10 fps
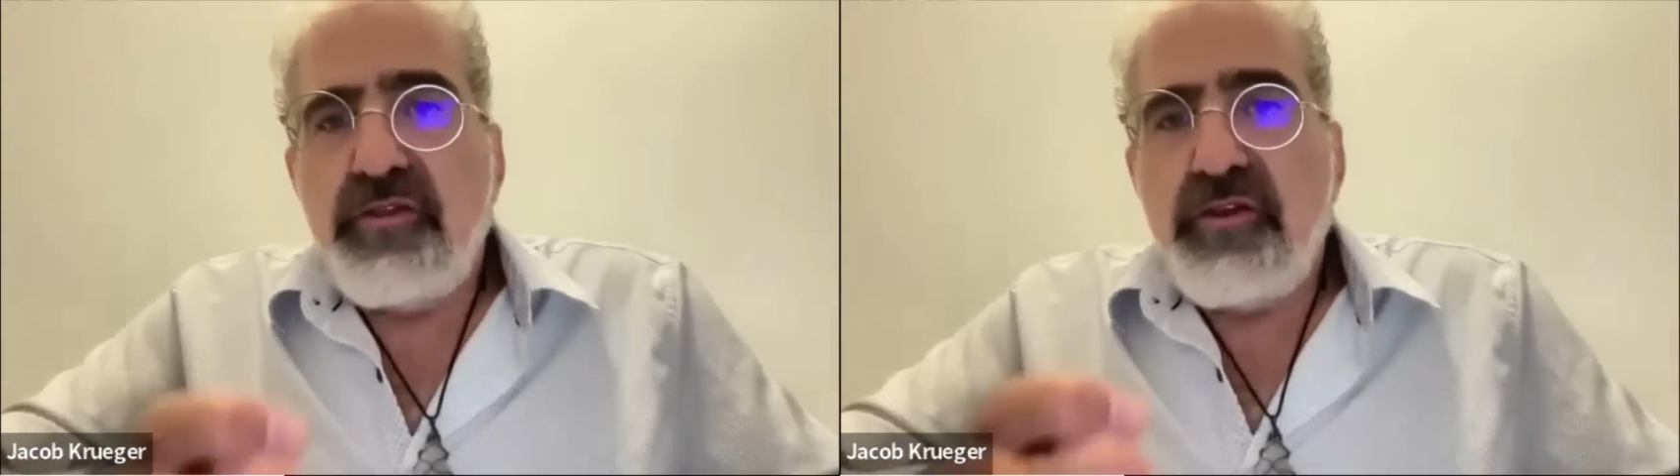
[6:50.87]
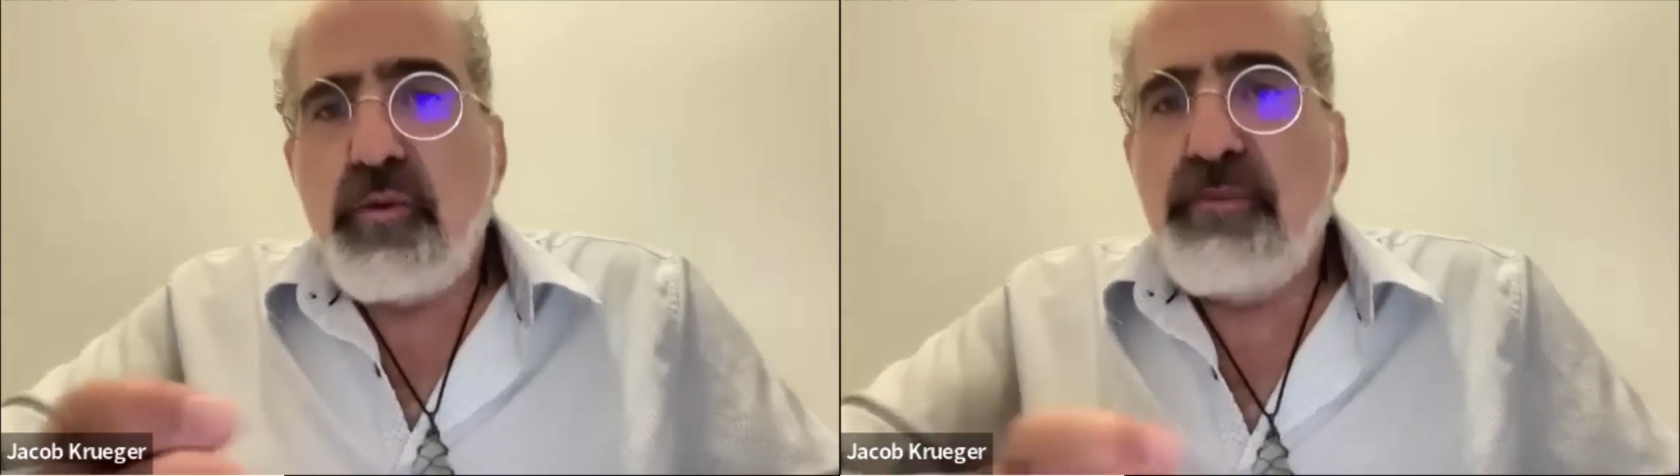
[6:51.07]

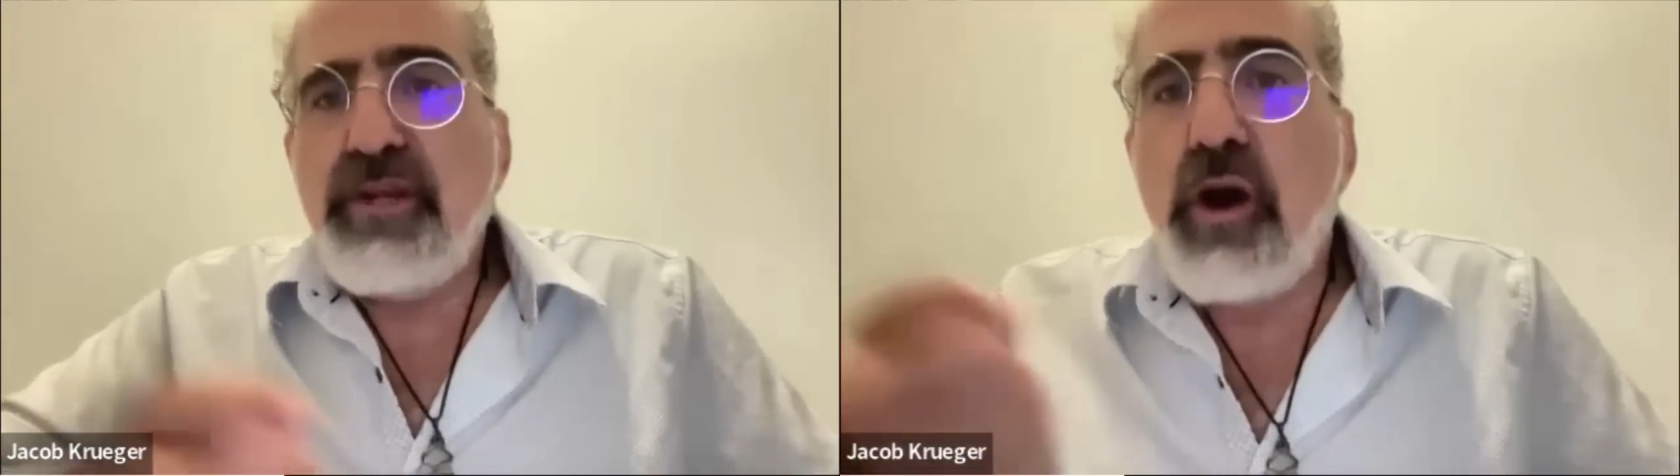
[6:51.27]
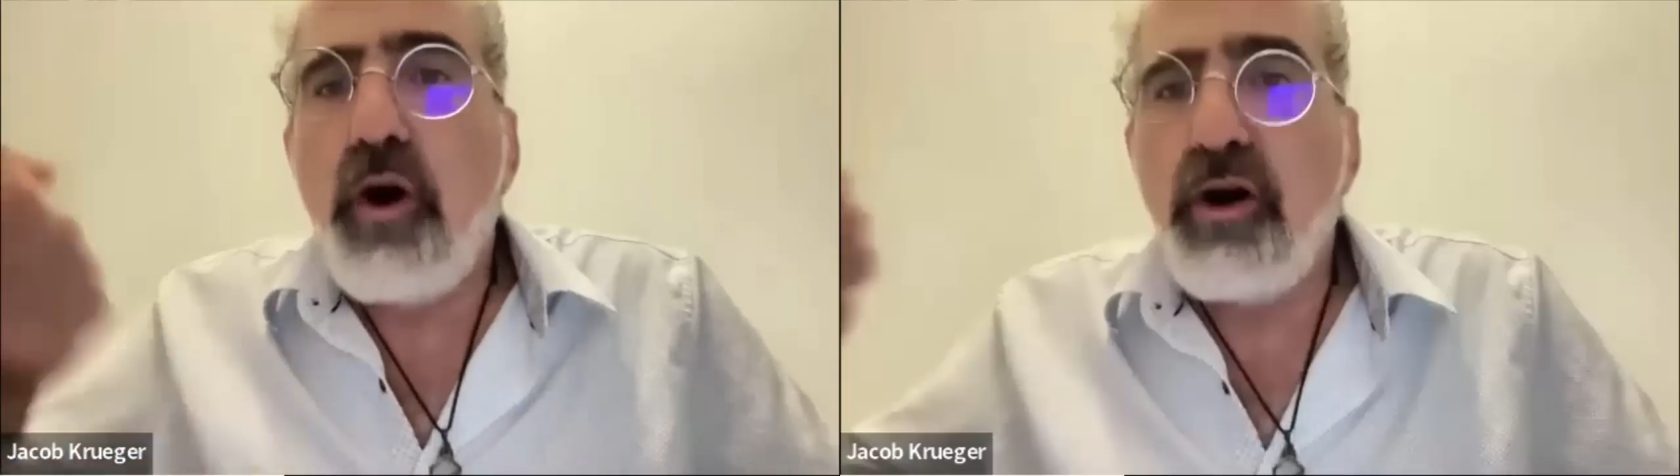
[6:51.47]
there would be
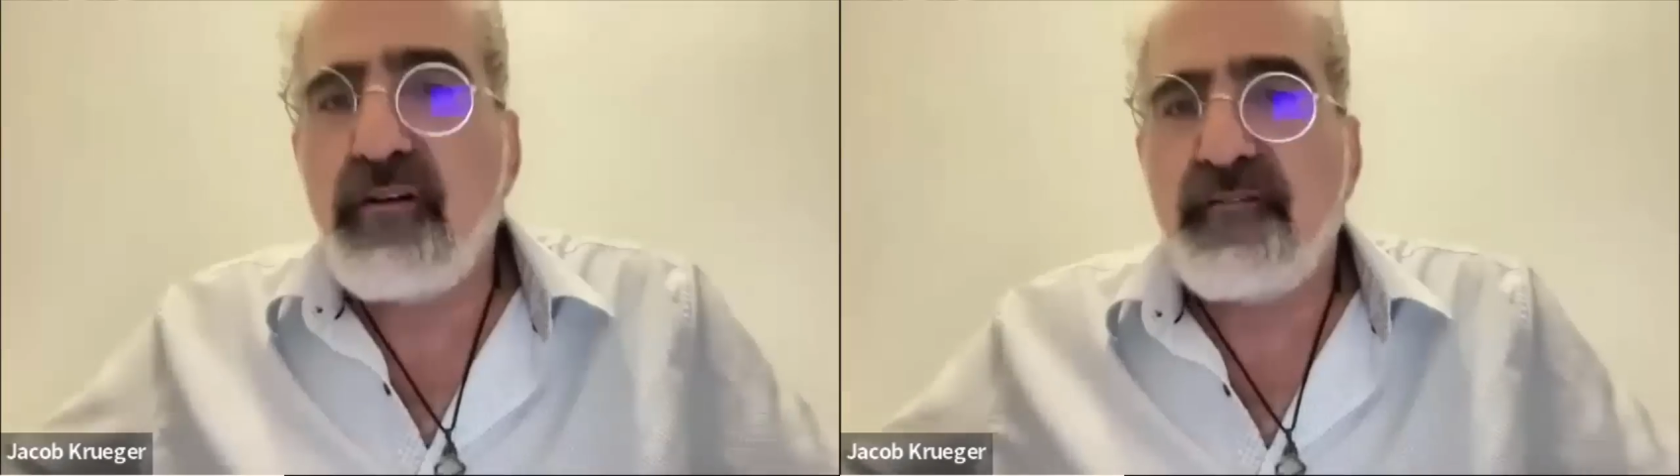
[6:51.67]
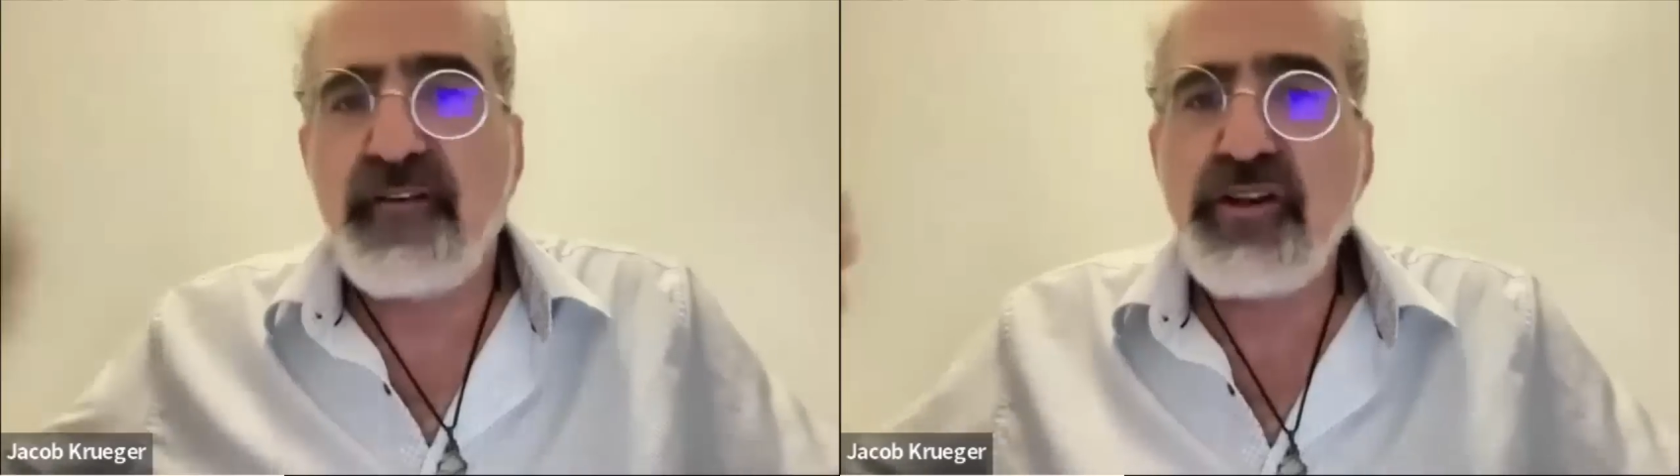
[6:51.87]
no
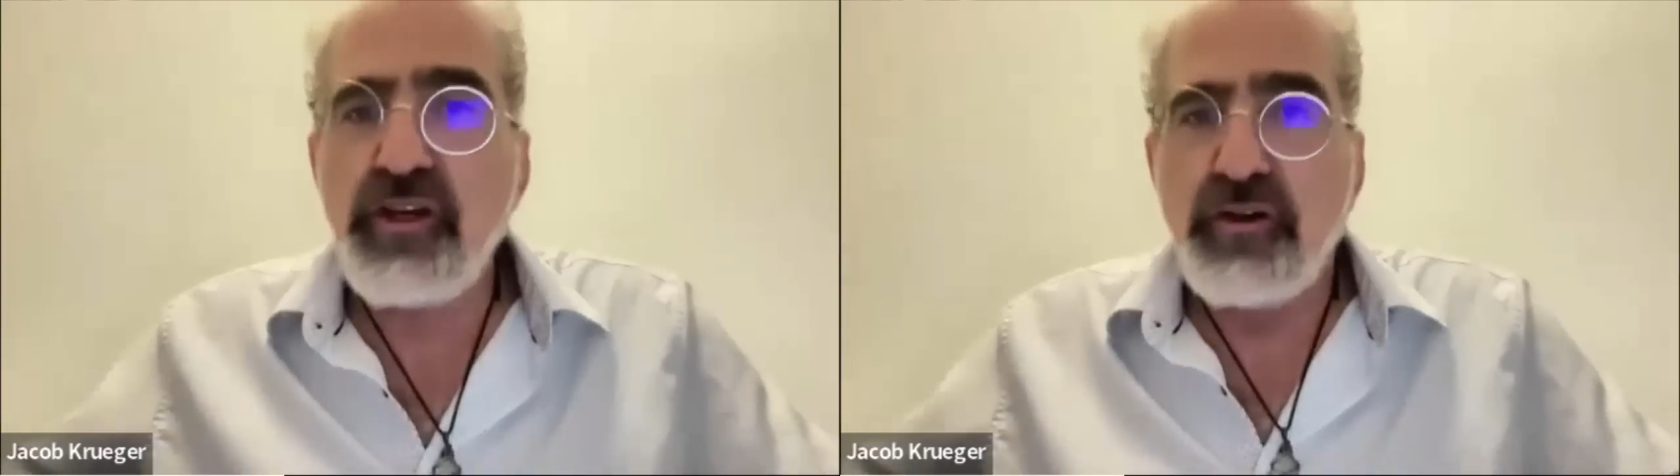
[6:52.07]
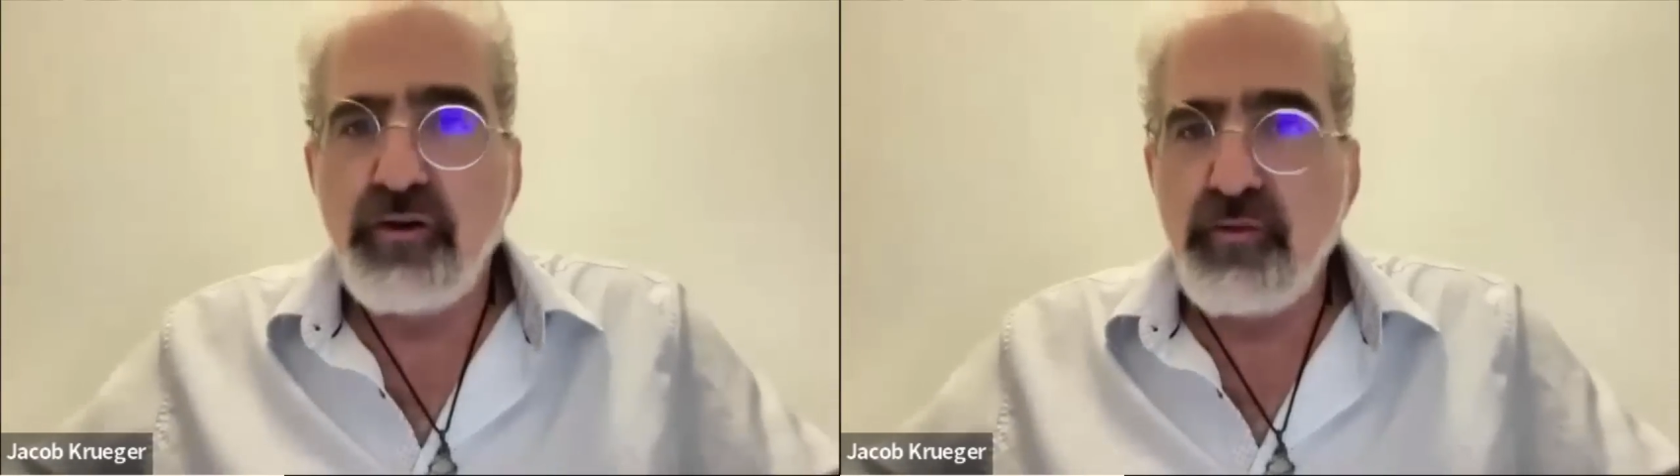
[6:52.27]
hook for
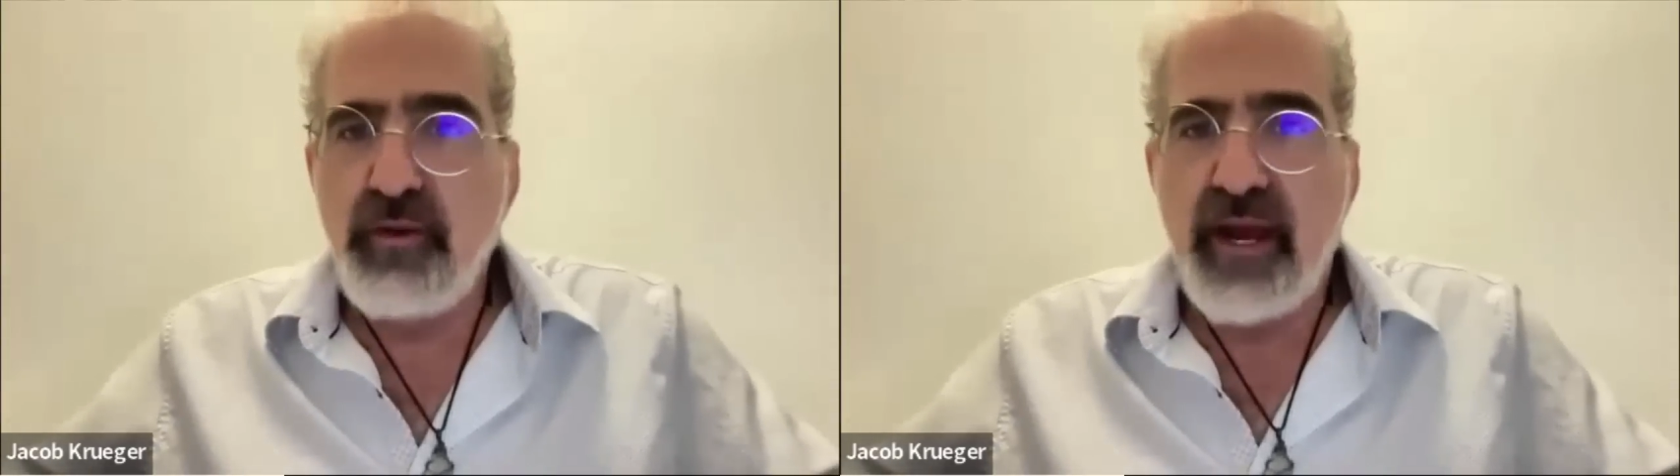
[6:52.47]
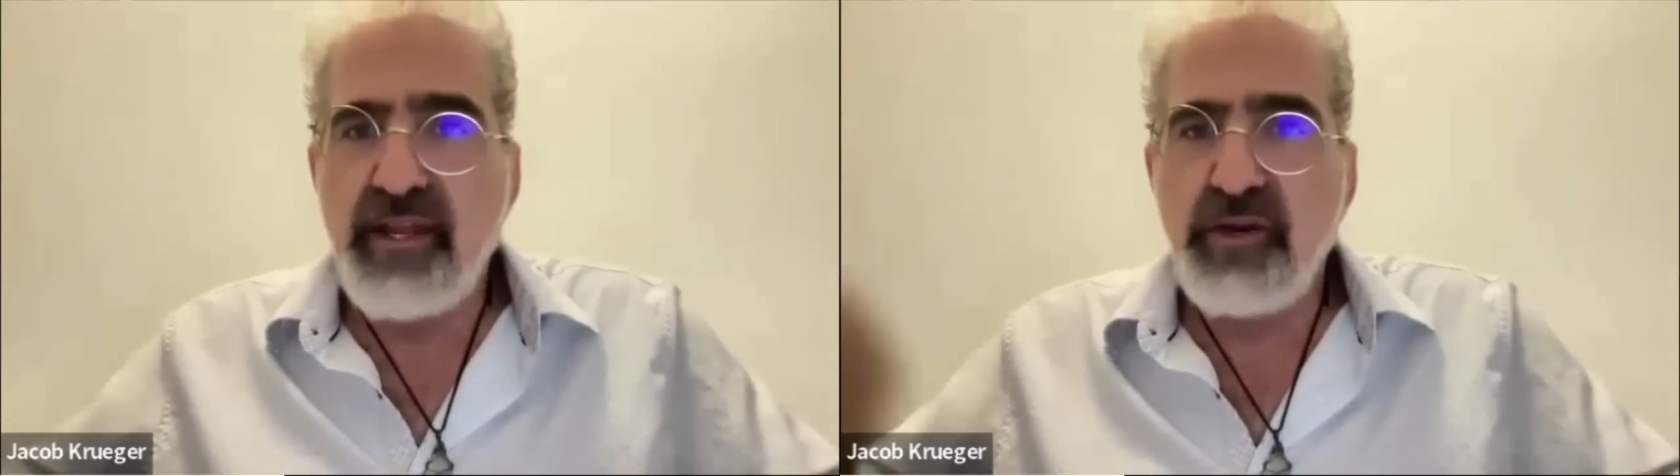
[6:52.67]
you, right?